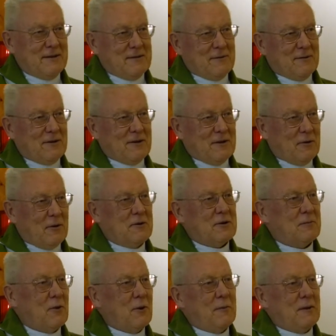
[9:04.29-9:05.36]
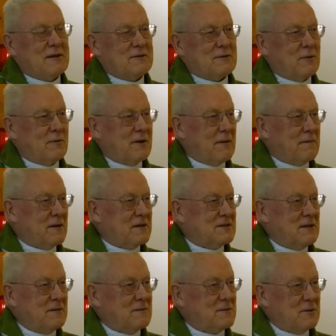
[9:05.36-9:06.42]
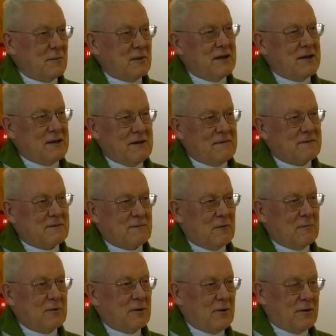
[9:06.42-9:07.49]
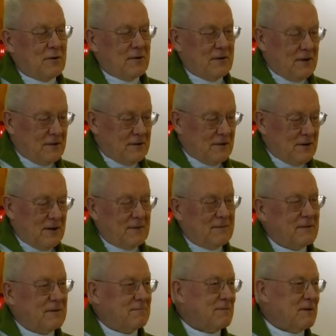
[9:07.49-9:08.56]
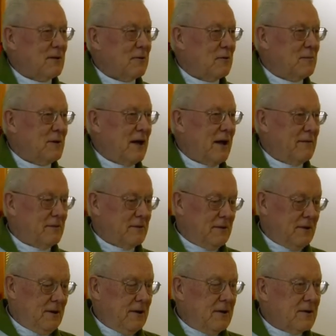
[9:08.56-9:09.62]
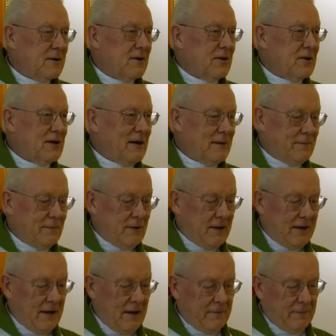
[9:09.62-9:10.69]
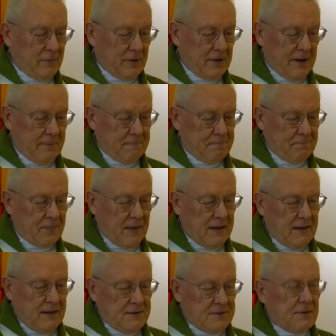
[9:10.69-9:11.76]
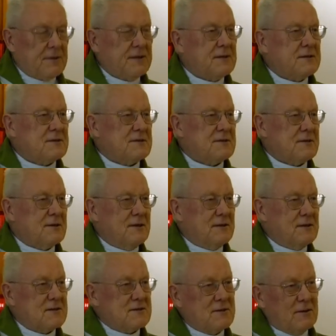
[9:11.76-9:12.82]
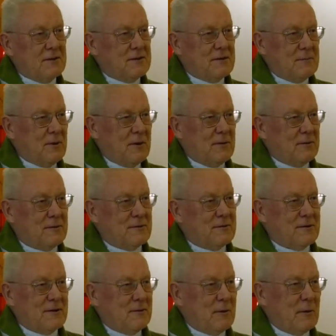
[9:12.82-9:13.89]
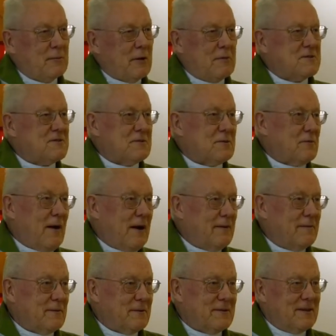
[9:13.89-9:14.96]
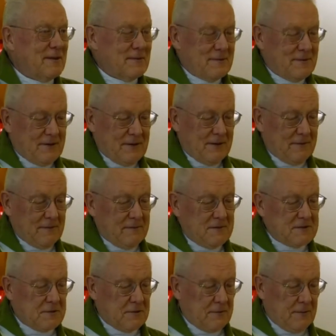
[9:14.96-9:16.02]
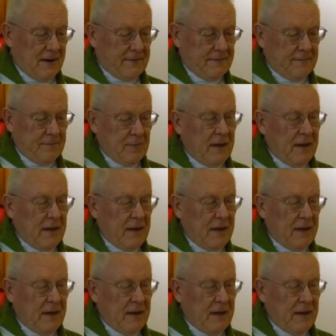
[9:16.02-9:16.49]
in other moments. So we have received so many gifts from the Lord that we cannot be ever grateful enough for them. So it is not about our survival, that we survive,